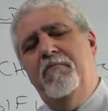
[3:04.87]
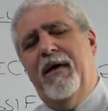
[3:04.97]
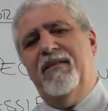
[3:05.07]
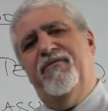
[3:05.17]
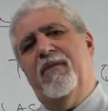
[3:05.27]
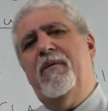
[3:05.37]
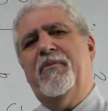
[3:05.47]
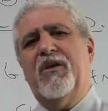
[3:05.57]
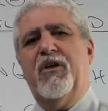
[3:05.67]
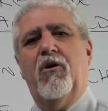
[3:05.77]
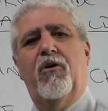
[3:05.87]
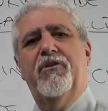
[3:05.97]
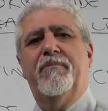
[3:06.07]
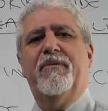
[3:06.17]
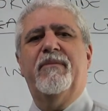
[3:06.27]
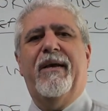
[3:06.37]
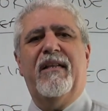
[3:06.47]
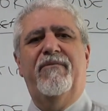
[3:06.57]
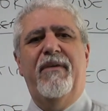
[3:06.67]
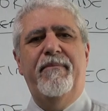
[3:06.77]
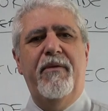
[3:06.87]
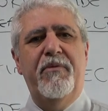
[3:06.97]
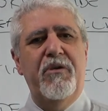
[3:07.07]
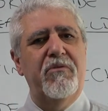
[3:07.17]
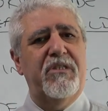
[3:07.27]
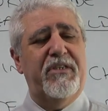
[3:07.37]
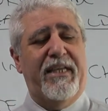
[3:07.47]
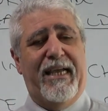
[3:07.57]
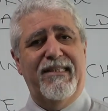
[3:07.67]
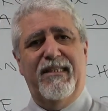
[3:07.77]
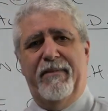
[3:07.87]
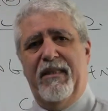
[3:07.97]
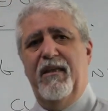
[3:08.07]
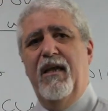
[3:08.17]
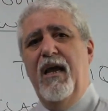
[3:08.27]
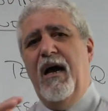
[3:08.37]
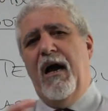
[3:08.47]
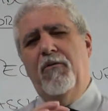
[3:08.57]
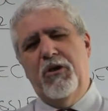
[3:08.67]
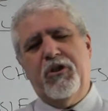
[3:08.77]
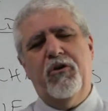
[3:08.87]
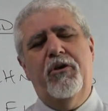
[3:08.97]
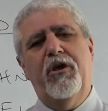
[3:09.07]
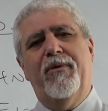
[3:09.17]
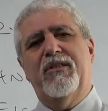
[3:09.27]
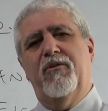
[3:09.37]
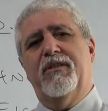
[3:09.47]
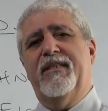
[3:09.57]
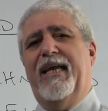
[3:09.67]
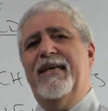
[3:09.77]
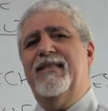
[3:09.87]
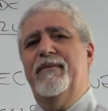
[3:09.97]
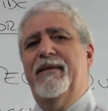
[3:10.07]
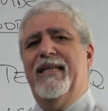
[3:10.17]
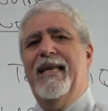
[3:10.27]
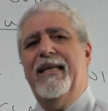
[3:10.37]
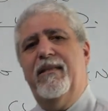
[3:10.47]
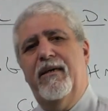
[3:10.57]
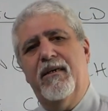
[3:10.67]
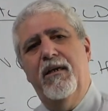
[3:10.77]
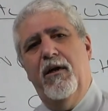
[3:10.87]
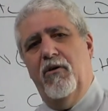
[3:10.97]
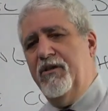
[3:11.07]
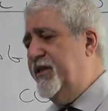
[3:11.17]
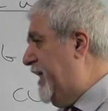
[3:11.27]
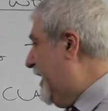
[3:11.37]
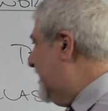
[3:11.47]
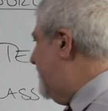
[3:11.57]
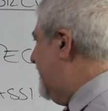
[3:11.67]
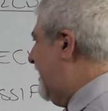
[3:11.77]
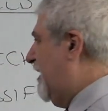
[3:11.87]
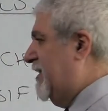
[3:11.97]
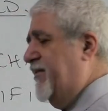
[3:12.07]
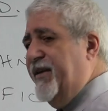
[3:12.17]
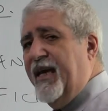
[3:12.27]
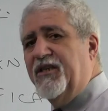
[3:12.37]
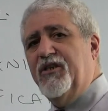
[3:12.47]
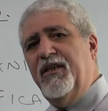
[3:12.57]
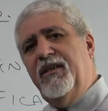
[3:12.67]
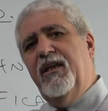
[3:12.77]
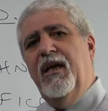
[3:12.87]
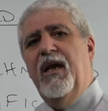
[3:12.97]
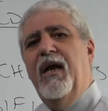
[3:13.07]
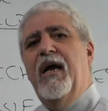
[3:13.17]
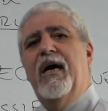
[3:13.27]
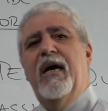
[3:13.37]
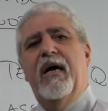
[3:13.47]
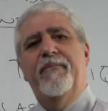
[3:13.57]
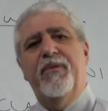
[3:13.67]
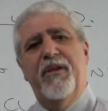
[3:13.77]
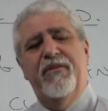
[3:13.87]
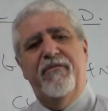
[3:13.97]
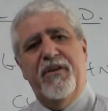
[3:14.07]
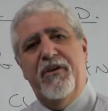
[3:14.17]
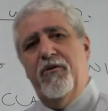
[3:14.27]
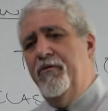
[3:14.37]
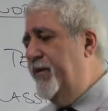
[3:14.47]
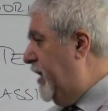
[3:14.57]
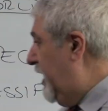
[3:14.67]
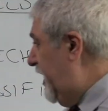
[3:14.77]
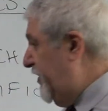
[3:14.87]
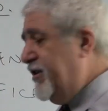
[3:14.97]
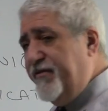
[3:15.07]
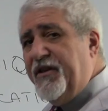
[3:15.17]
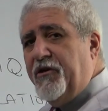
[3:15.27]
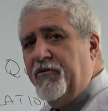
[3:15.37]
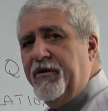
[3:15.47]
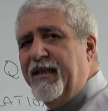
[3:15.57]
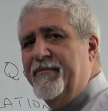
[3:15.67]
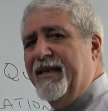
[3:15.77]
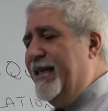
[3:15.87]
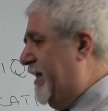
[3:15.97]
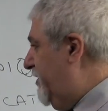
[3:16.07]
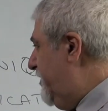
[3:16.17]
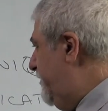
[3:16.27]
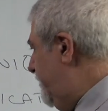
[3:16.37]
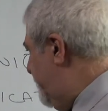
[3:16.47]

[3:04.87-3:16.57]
But from a project owner perspective, maybe we use 3 estimate. I will show you what those 3 estimate later, or 3 estimate classification in the video, in this video, a little bit later.